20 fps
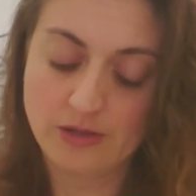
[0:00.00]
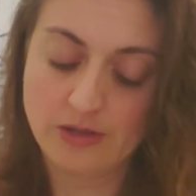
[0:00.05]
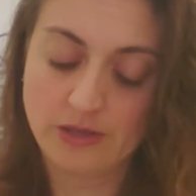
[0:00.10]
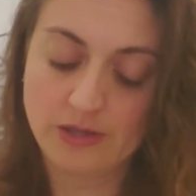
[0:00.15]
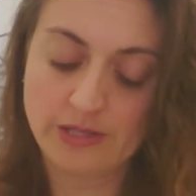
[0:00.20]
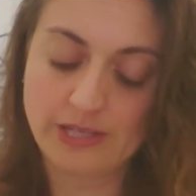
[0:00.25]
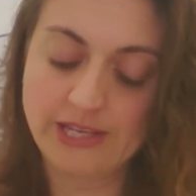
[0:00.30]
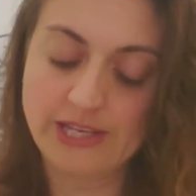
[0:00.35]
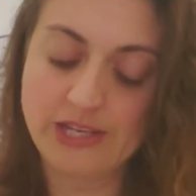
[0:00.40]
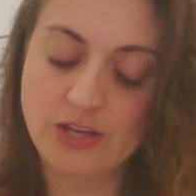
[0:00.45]

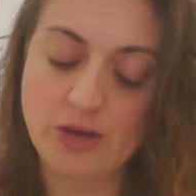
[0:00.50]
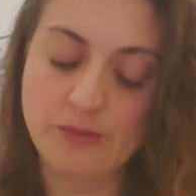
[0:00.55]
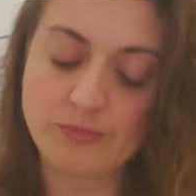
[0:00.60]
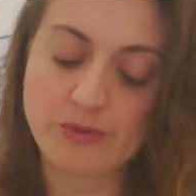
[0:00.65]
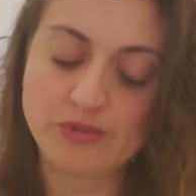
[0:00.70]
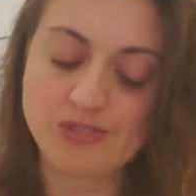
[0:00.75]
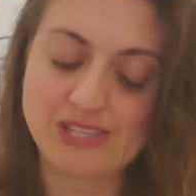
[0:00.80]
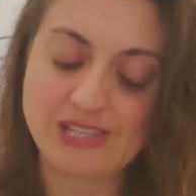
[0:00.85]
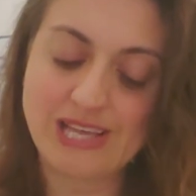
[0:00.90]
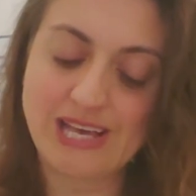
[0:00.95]
Cleaning up
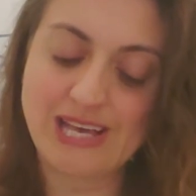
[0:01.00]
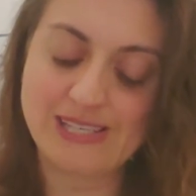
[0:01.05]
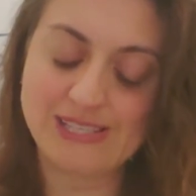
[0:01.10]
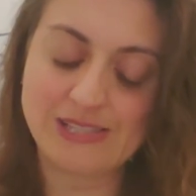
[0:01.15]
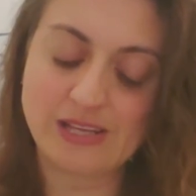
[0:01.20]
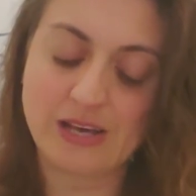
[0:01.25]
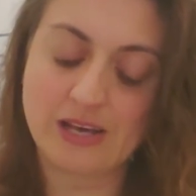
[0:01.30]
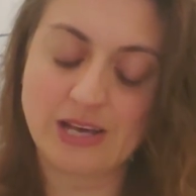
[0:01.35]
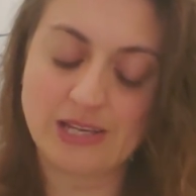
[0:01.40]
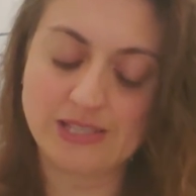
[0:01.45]
those last
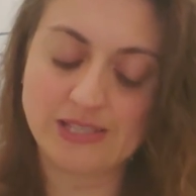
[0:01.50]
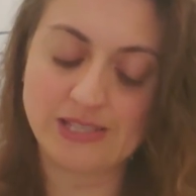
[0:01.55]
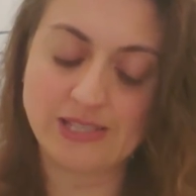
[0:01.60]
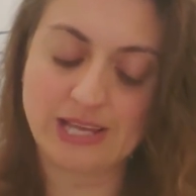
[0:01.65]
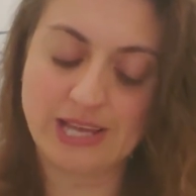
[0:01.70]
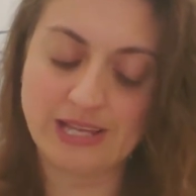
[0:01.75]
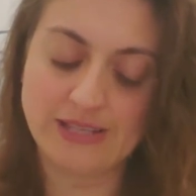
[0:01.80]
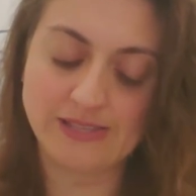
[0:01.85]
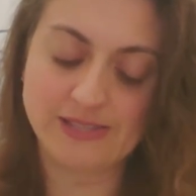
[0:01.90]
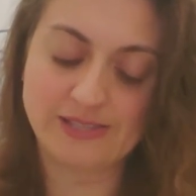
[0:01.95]
odds and
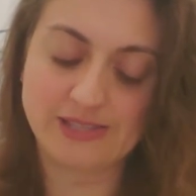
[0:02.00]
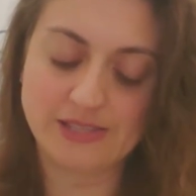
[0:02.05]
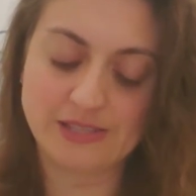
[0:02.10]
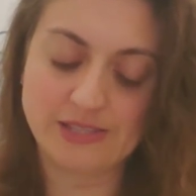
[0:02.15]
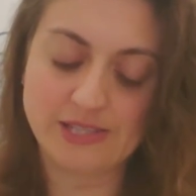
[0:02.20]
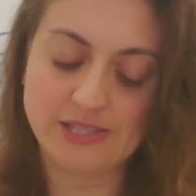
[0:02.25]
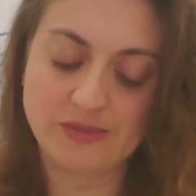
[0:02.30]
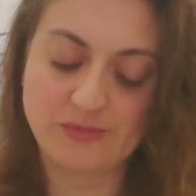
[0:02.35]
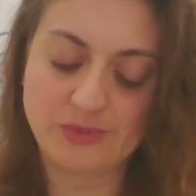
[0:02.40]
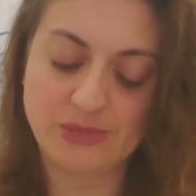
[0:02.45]
ends and
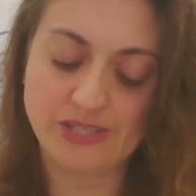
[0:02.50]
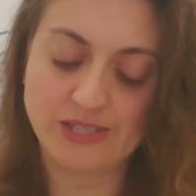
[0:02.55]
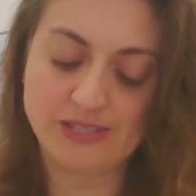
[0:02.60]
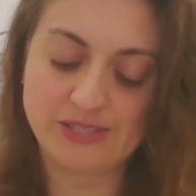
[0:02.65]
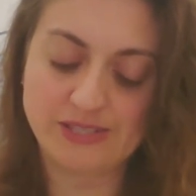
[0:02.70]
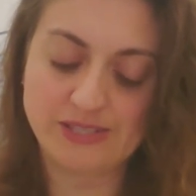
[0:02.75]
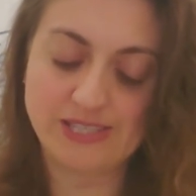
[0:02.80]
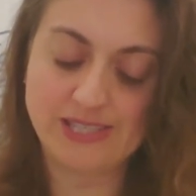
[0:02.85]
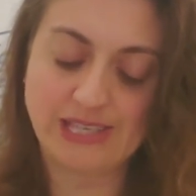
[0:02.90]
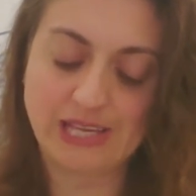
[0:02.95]

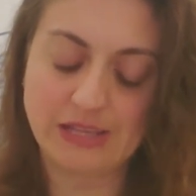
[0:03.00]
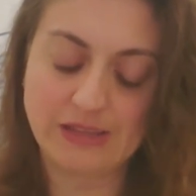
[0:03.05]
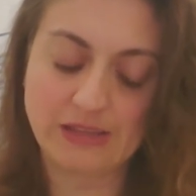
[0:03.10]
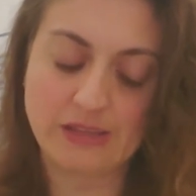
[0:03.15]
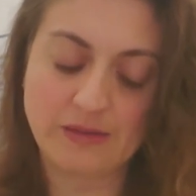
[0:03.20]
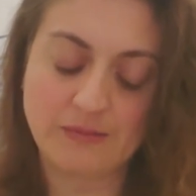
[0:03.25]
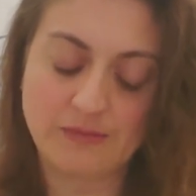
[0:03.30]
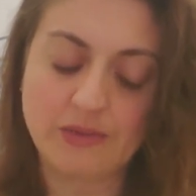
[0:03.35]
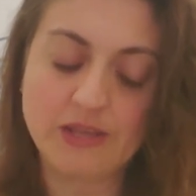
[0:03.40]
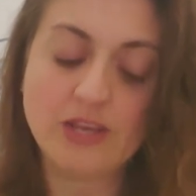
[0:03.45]
tidbits to get
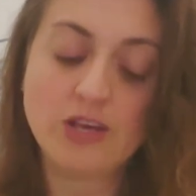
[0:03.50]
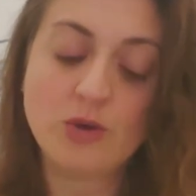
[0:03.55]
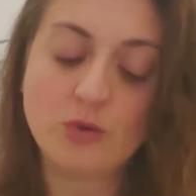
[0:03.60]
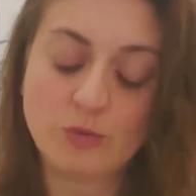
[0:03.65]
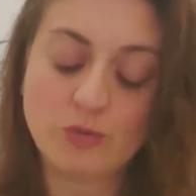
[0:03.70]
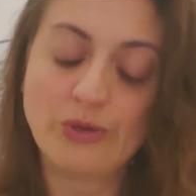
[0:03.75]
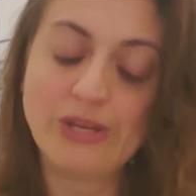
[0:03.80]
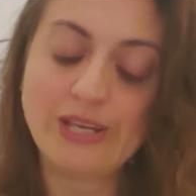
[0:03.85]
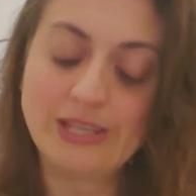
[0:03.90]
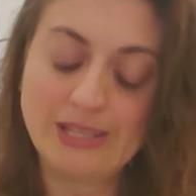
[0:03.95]
them
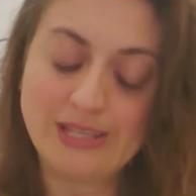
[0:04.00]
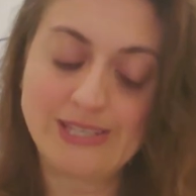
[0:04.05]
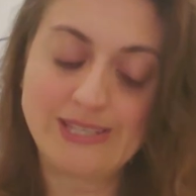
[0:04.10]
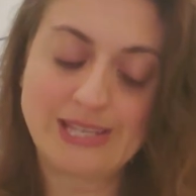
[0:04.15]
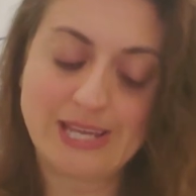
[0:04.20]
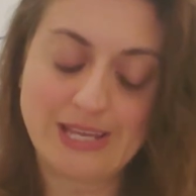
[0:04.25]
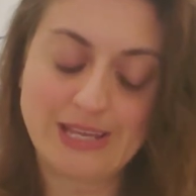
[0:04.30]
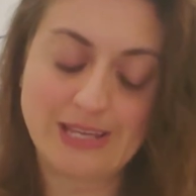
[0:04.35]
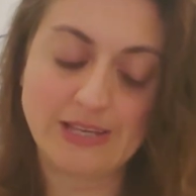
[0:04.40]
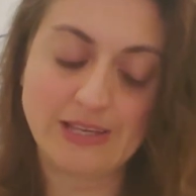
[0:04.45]
really
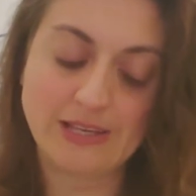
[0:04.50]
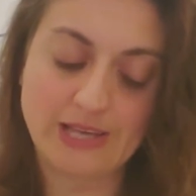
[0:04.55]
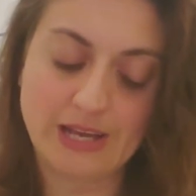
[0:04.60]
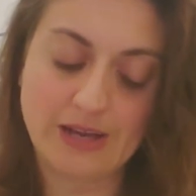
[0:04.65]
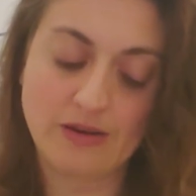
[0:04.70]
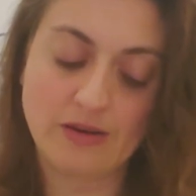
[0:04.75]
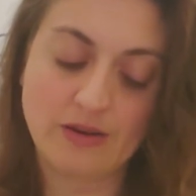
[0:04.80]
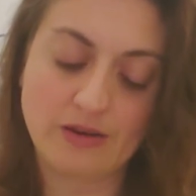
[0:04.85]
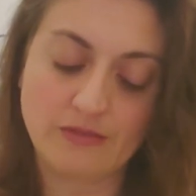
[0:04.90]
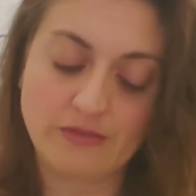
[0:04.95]
taken
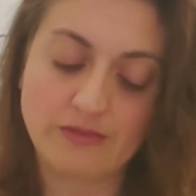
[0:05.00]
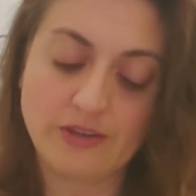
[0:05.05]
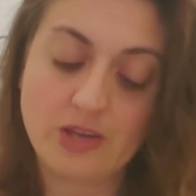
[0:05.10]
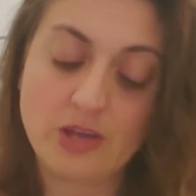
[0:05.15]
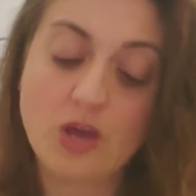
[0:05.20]
care of.